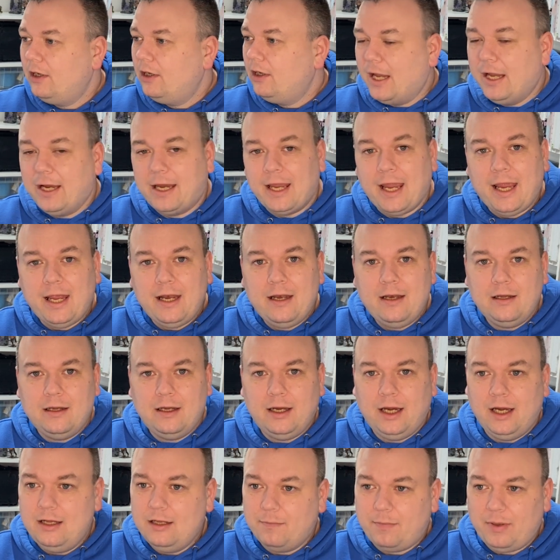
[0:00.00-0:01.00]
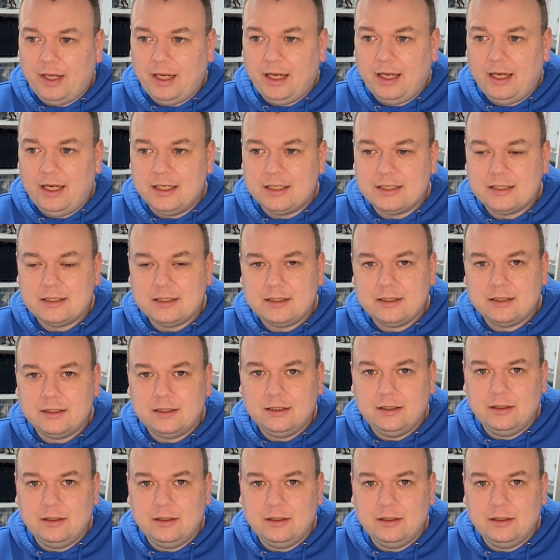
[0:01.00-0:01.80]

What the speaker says: Again, in the playlist,